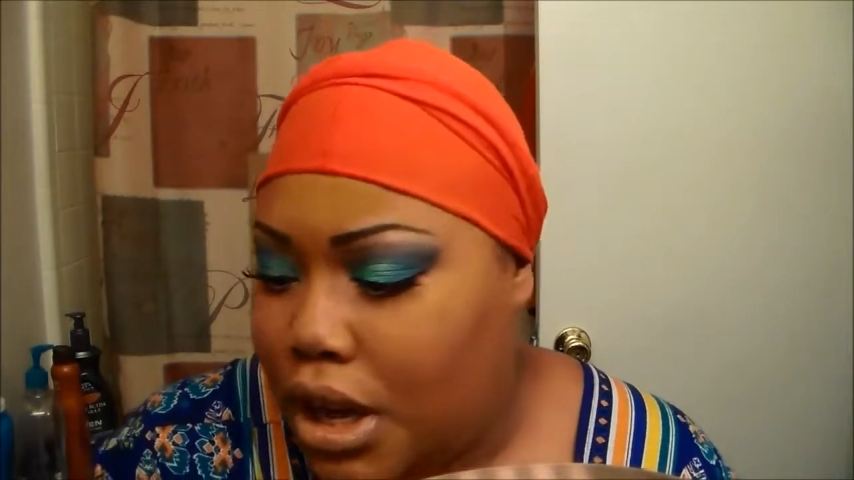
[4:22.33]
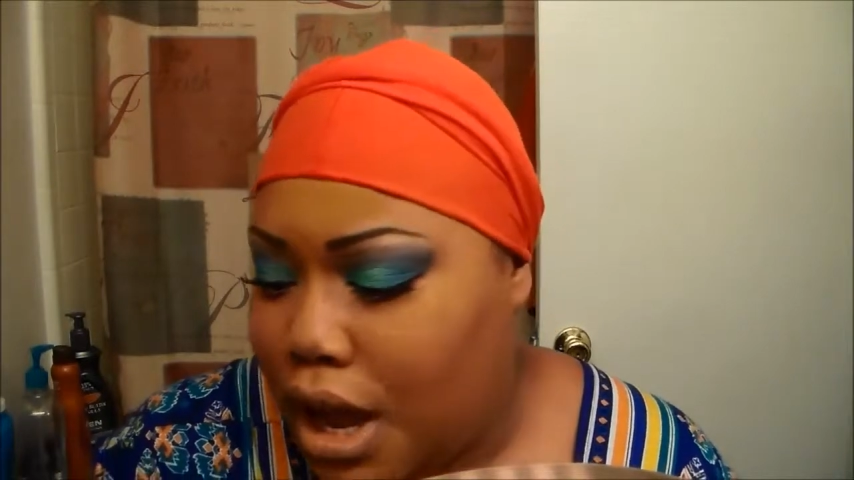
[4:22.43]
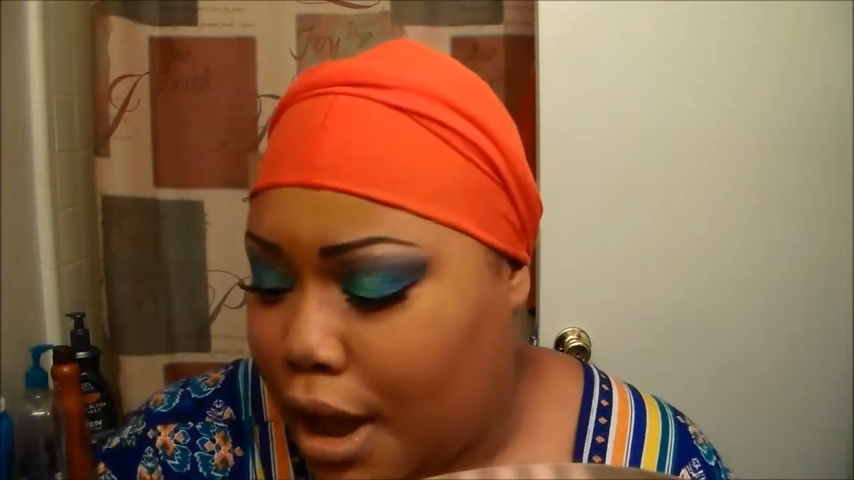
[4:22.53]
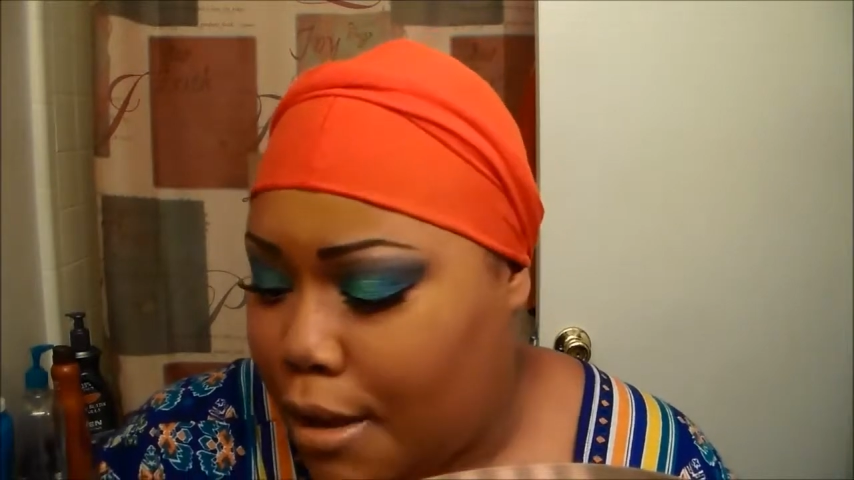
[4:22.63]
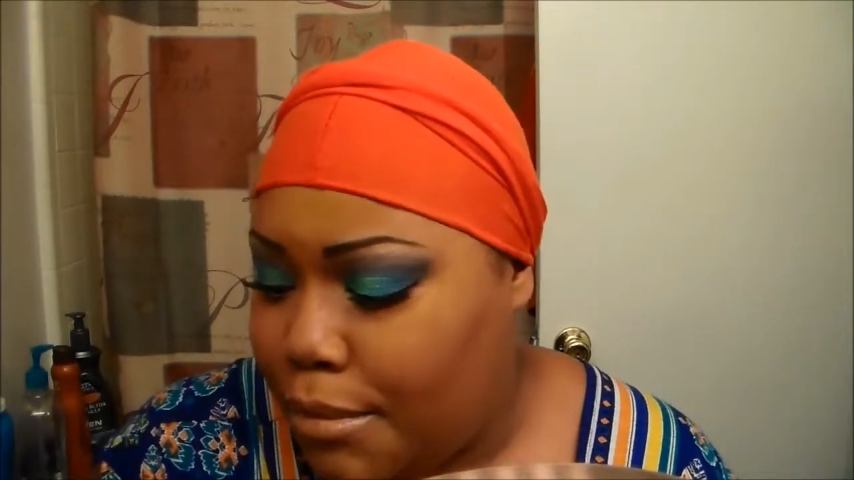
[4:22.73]

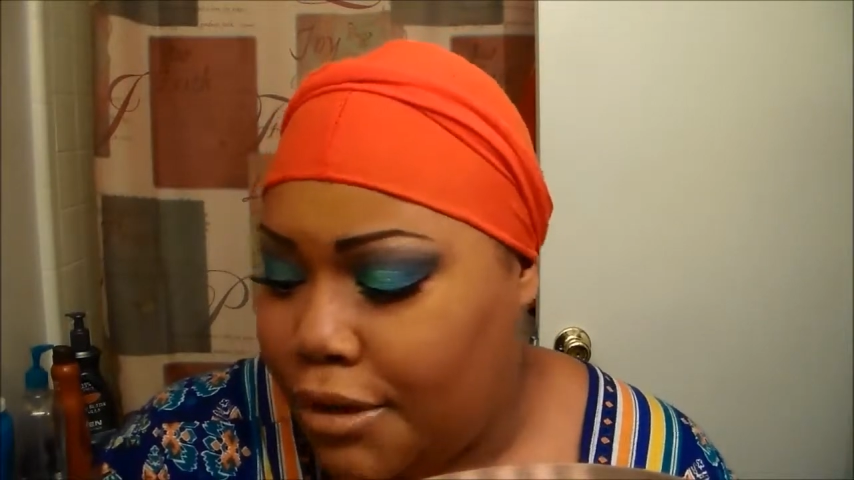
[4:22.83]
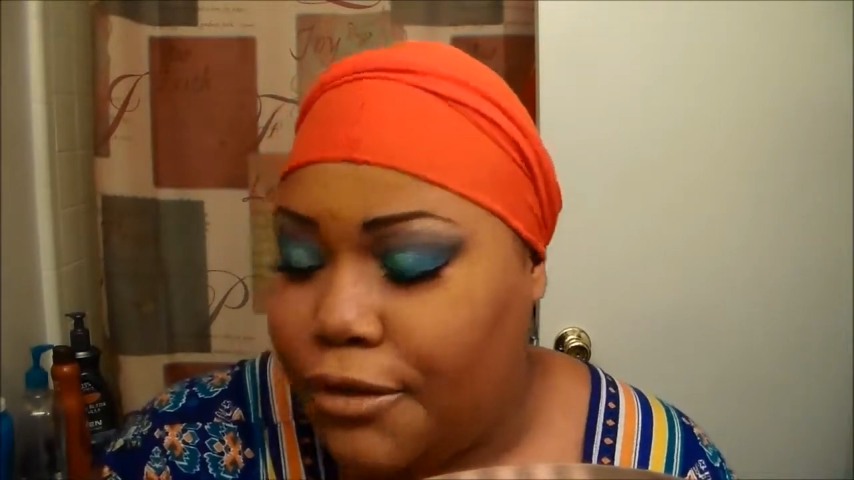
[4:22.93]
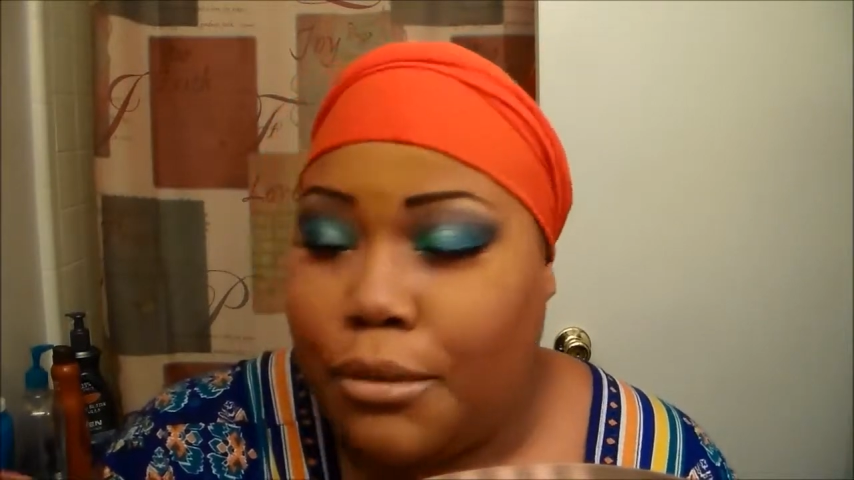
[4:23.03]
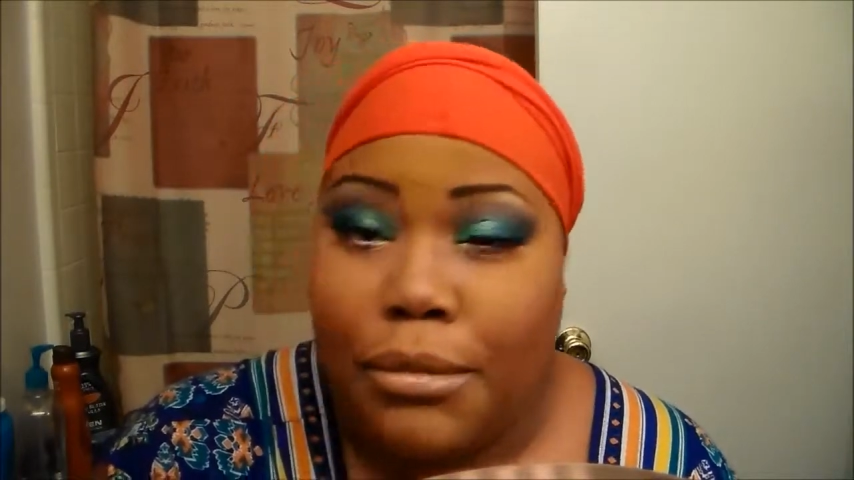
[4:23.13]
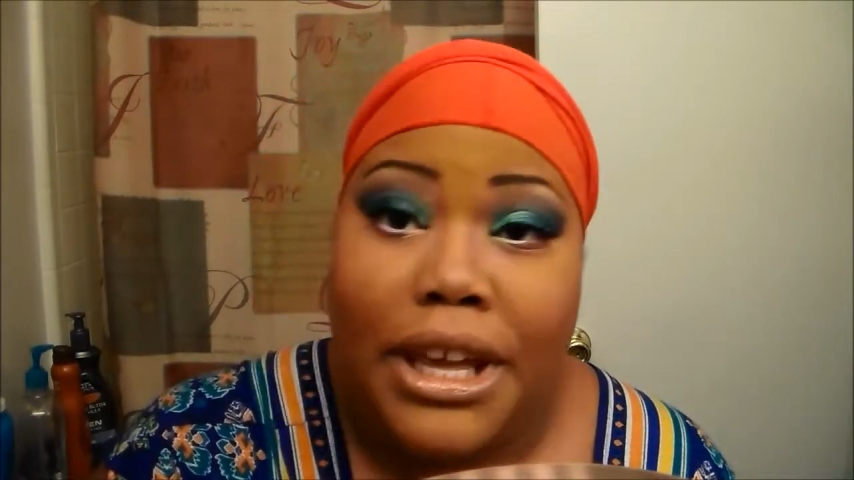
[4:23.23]
But
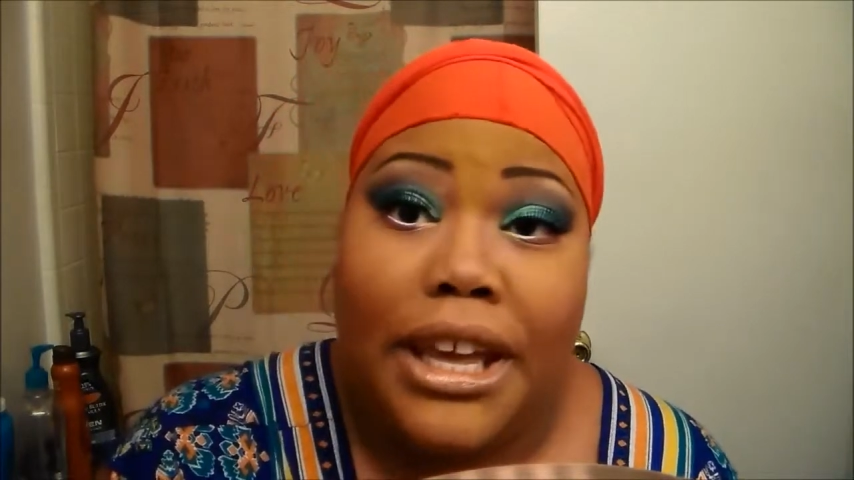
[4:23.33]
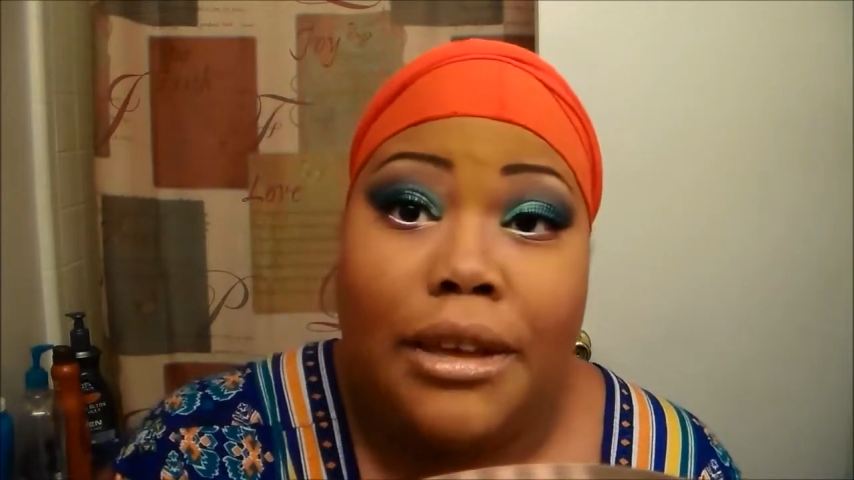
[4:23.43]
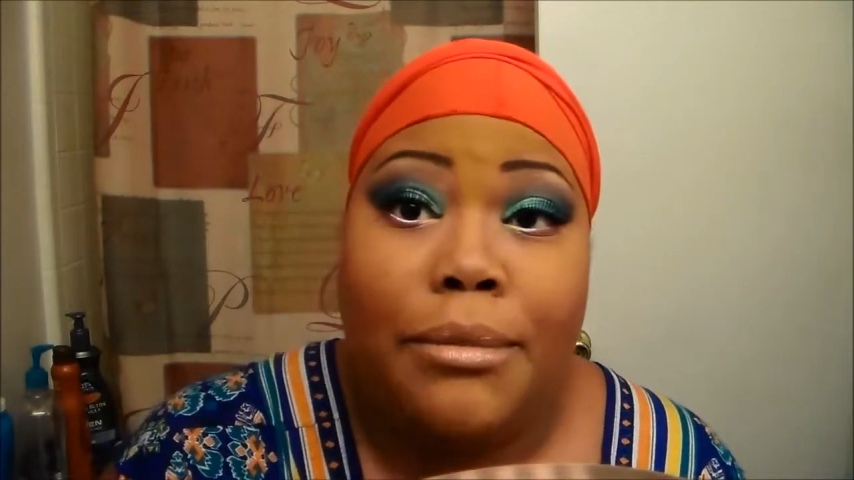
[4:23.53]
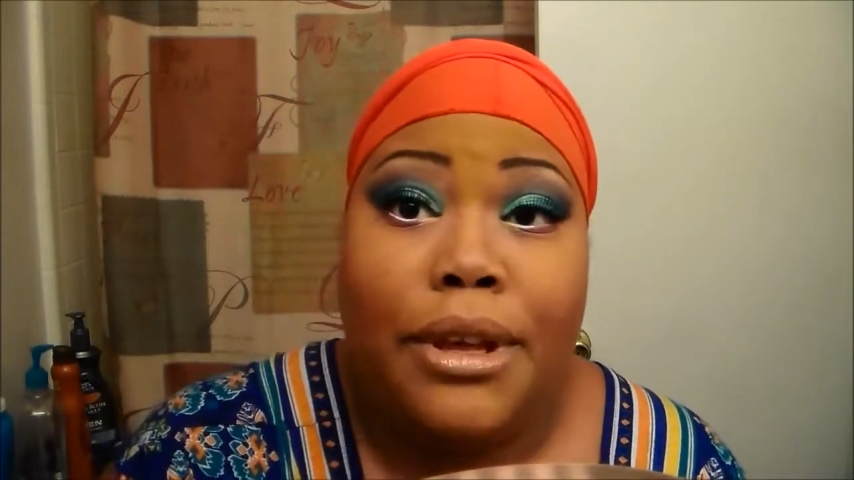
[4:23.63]
for me,